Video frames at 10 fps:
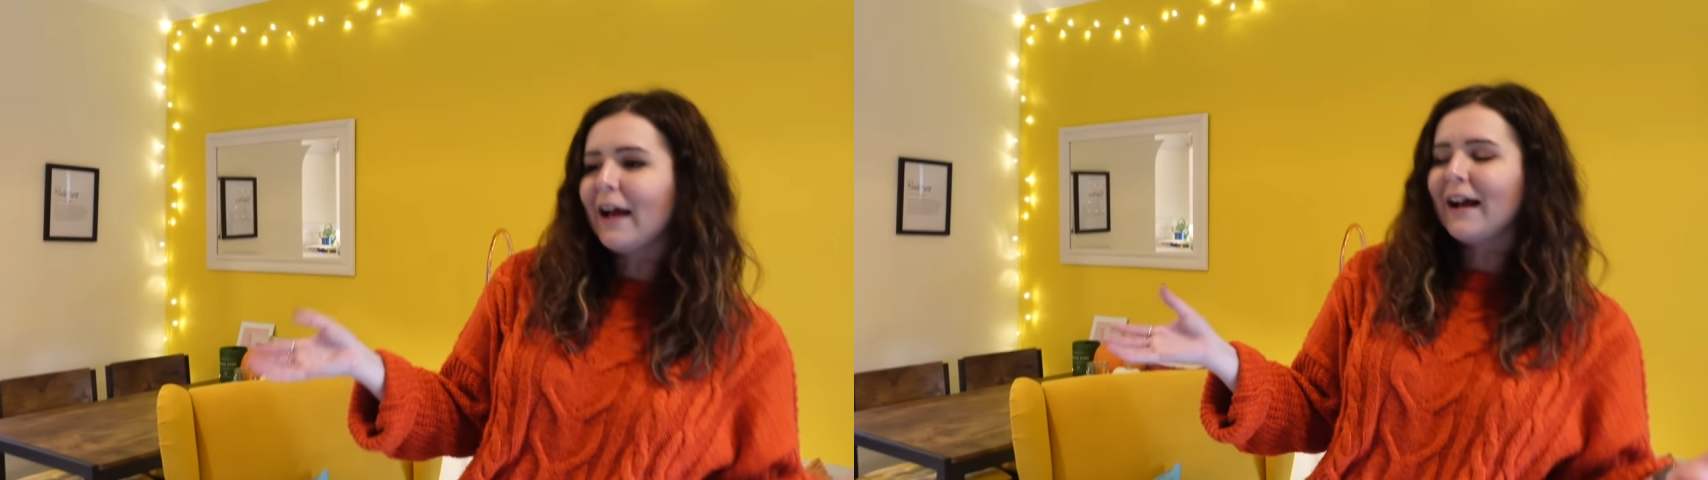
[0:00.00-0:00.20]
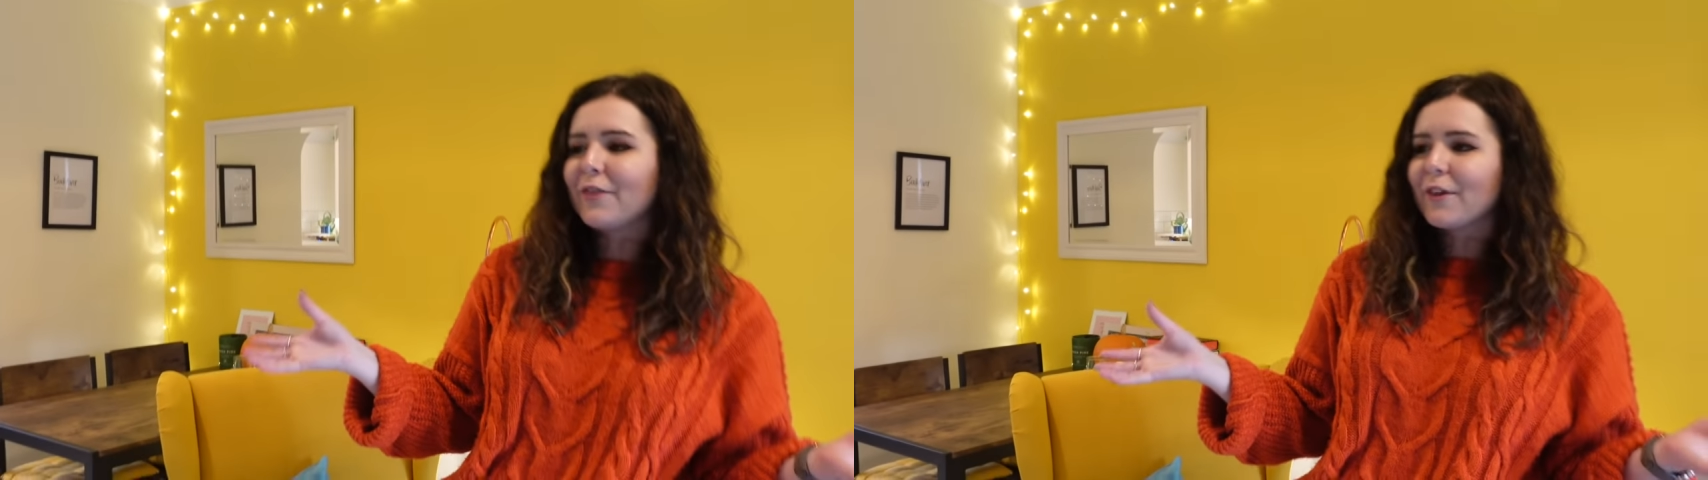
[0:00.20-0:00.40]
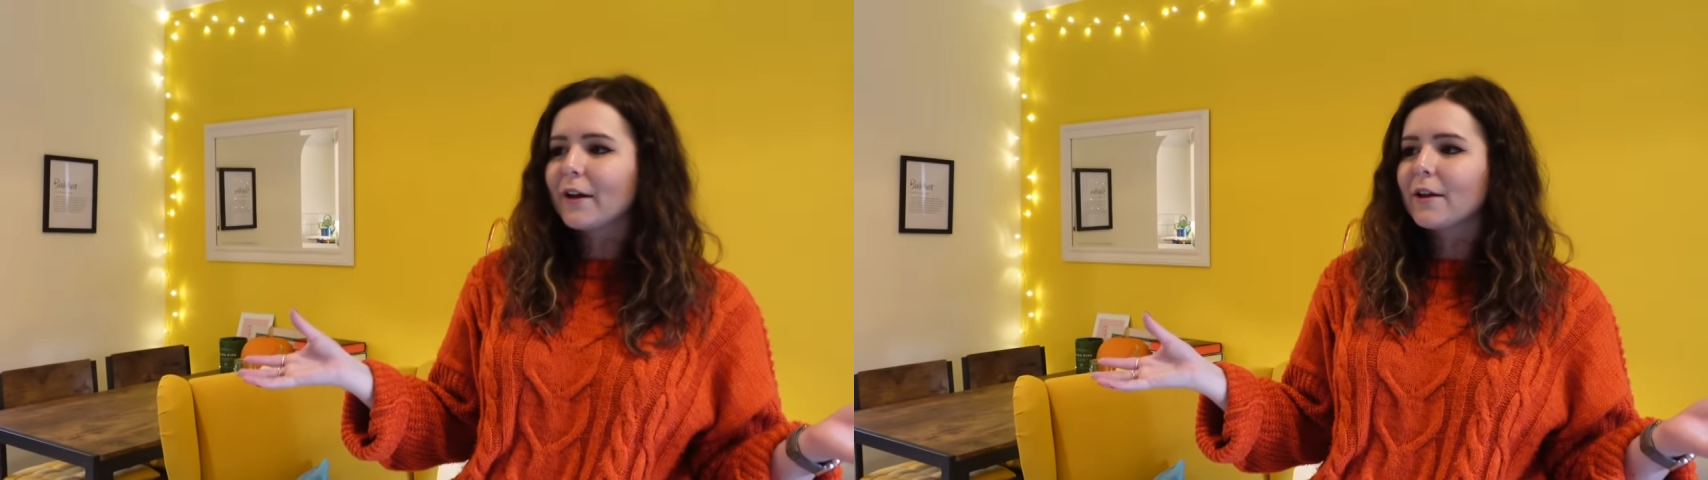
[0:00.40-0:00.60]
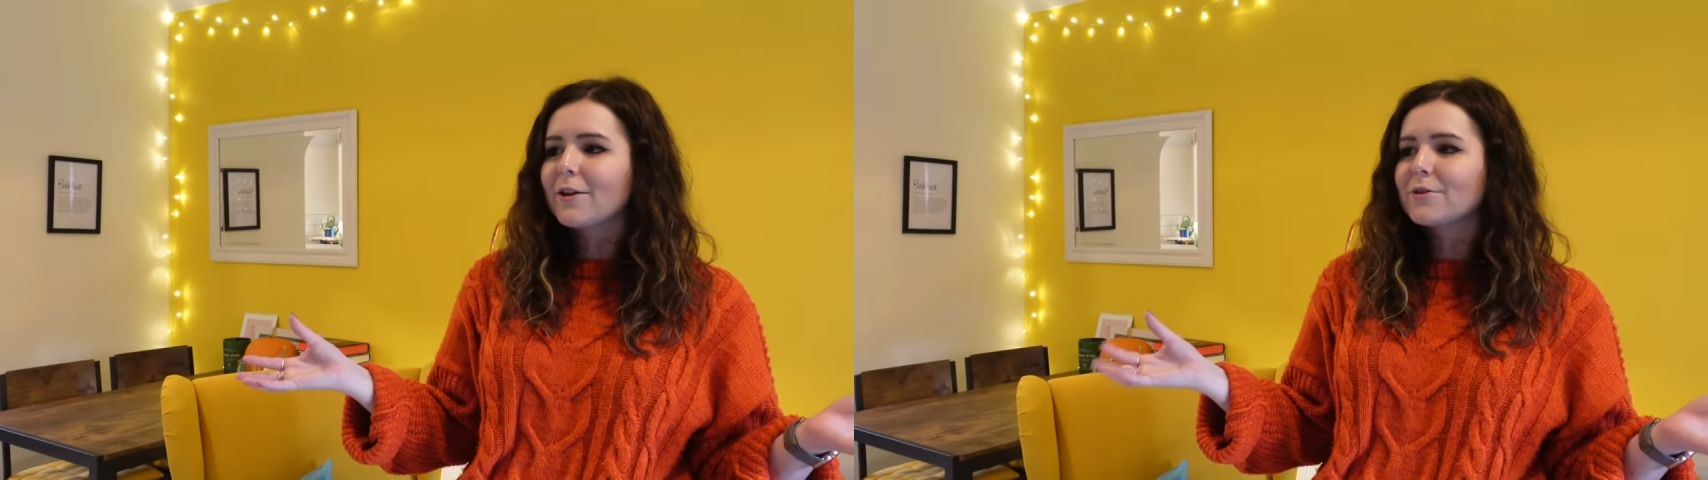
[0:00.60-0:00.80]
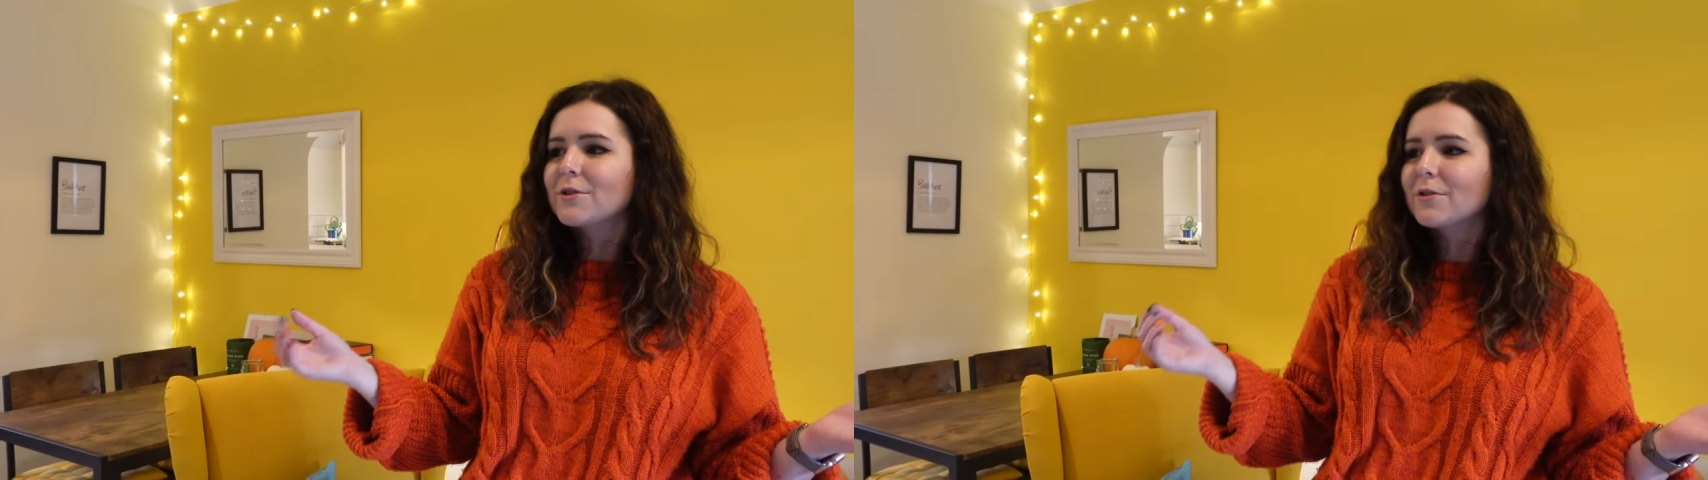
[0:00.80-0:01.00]
And thank
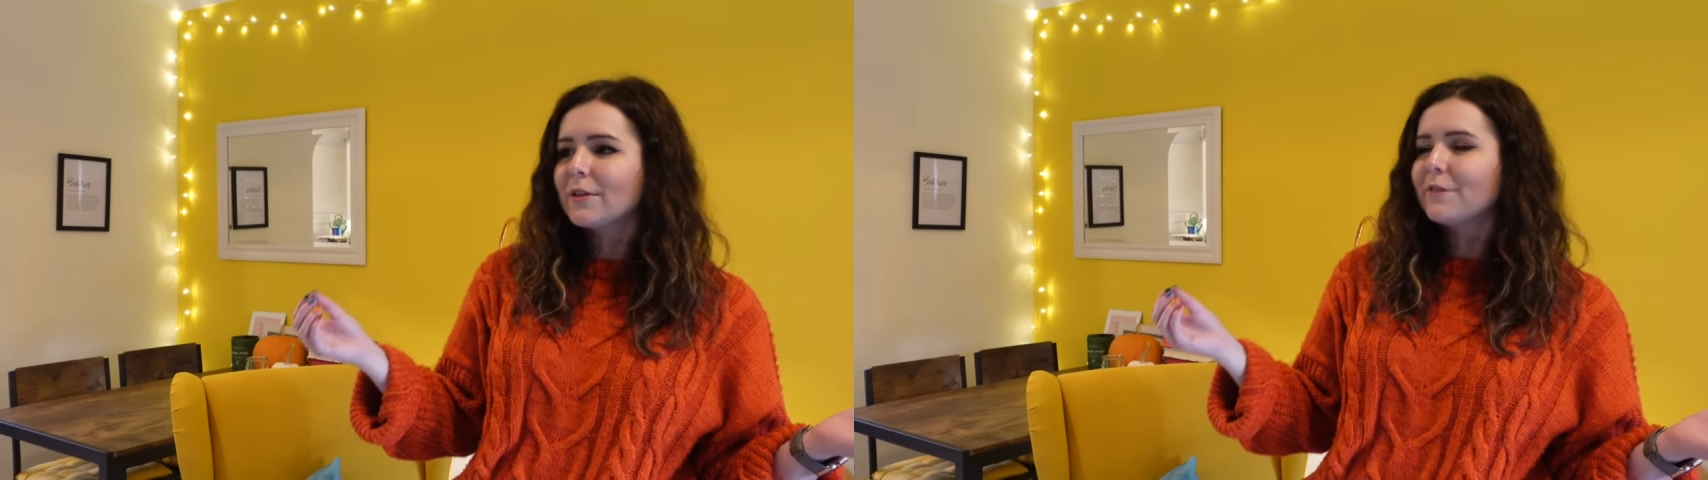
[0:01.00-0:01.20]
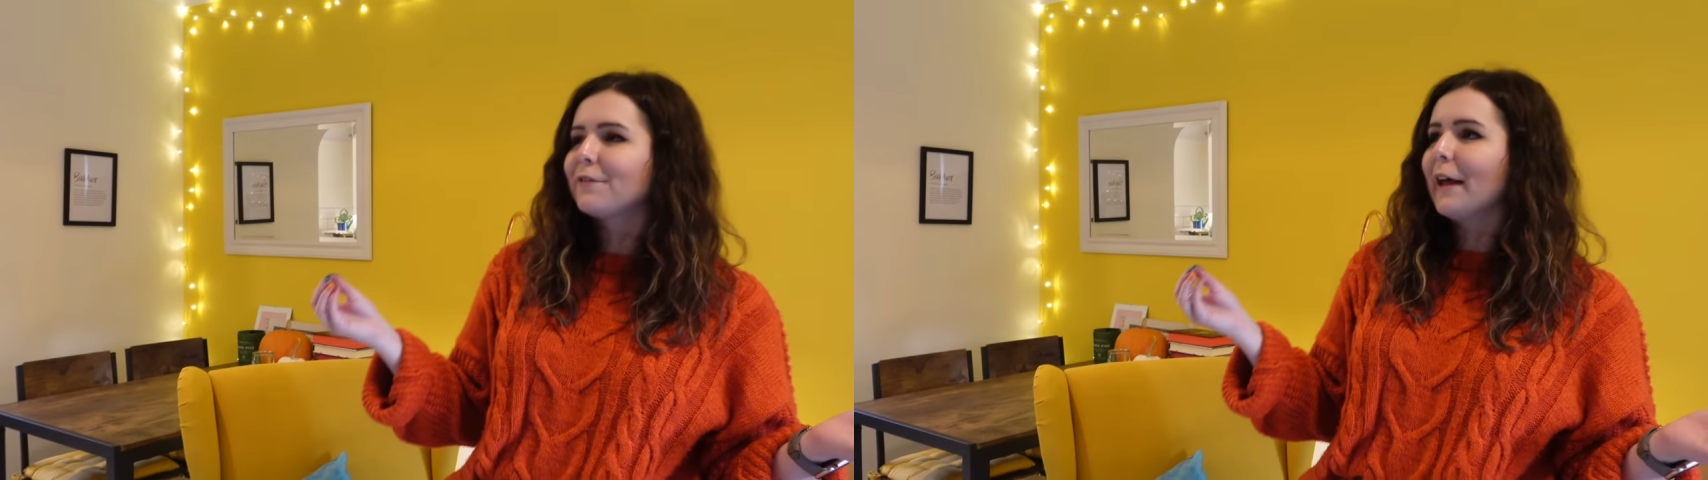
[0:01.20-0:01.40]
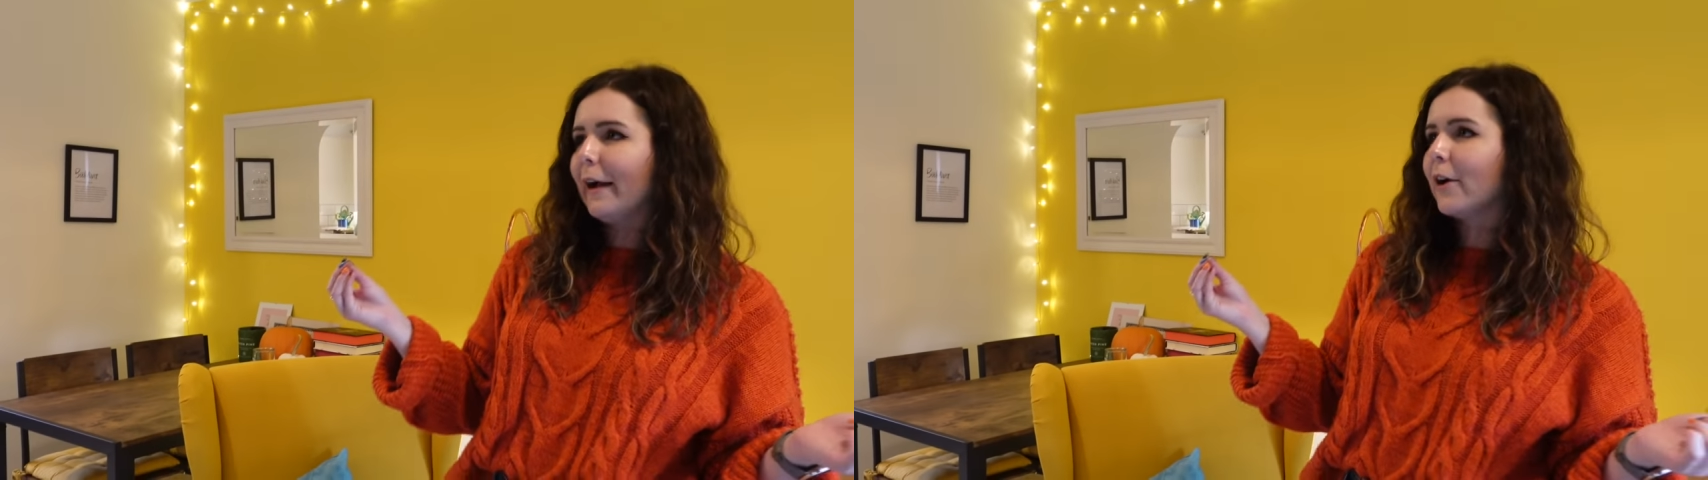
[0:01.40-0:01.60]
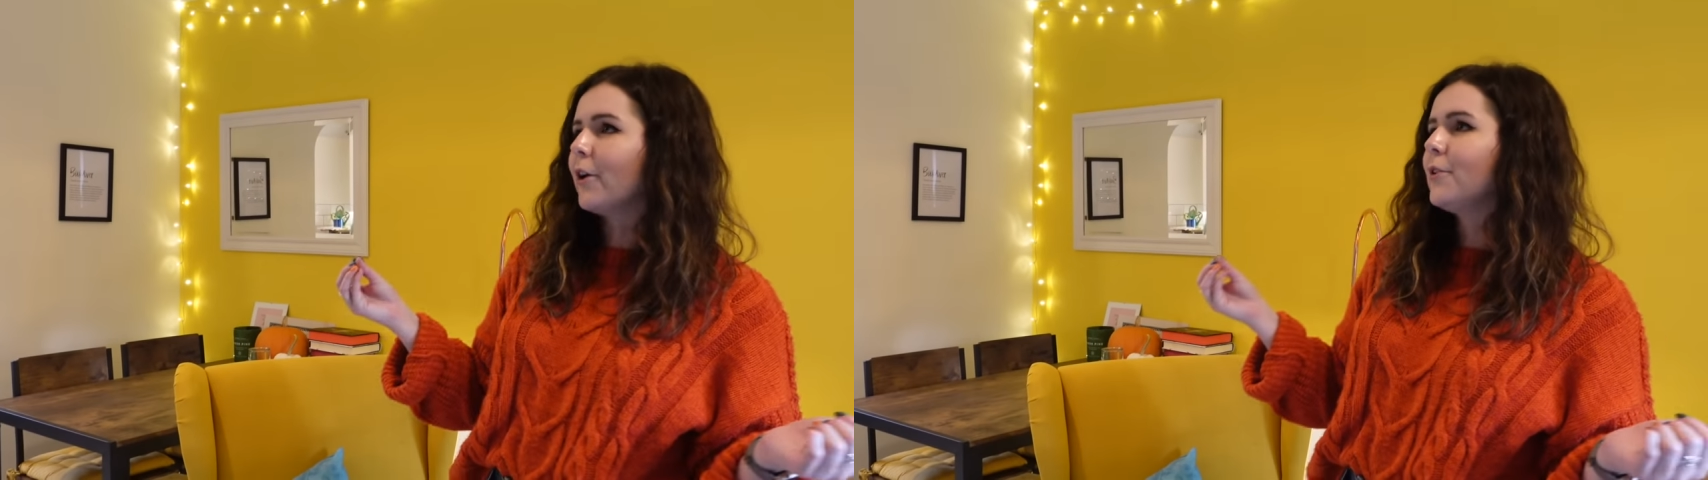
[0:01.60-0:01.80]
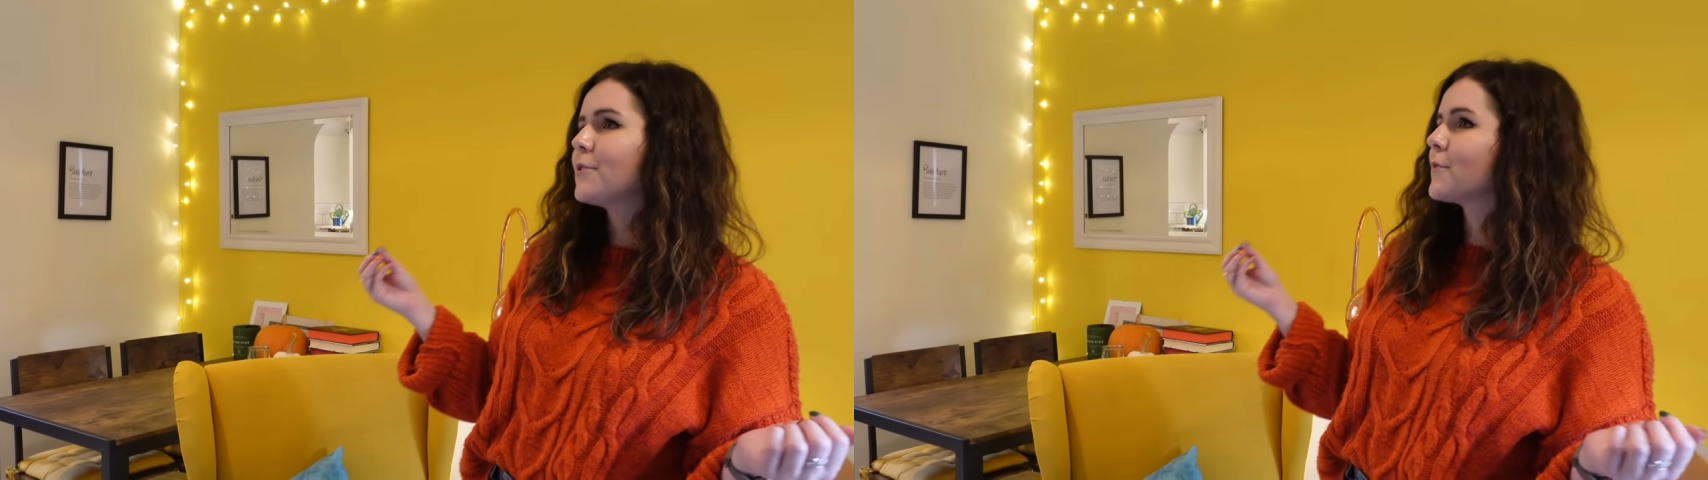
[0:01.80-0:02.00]
you to the flat
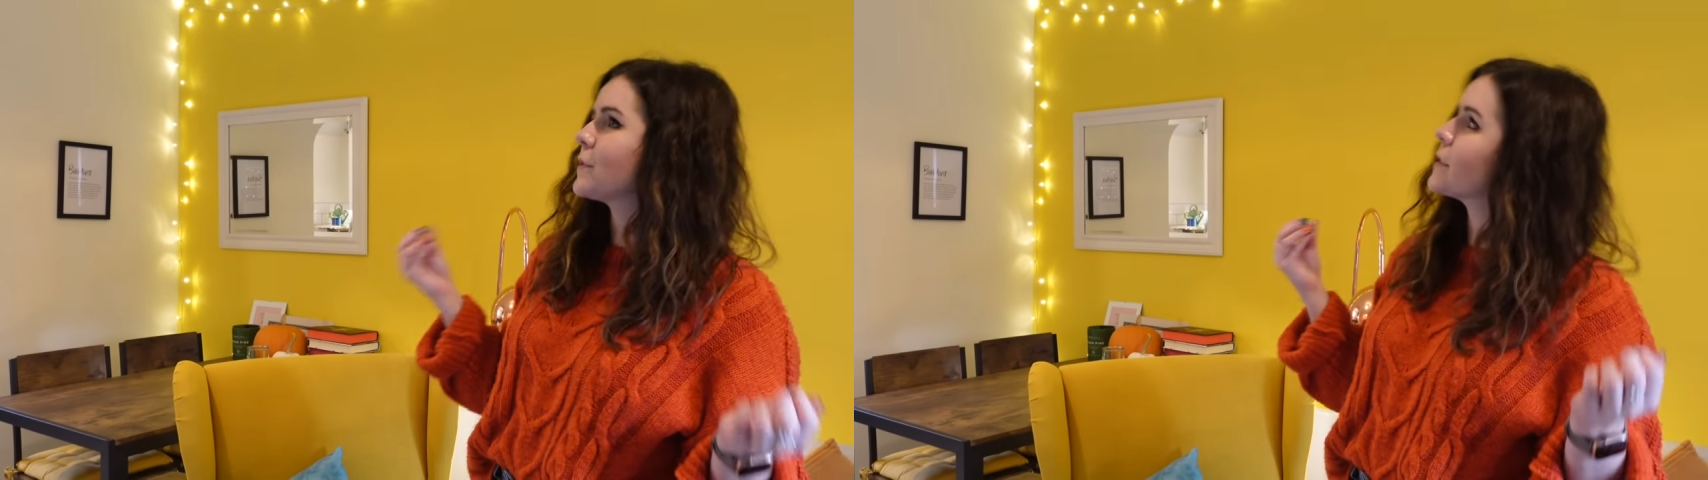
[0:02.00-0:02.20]
ghost for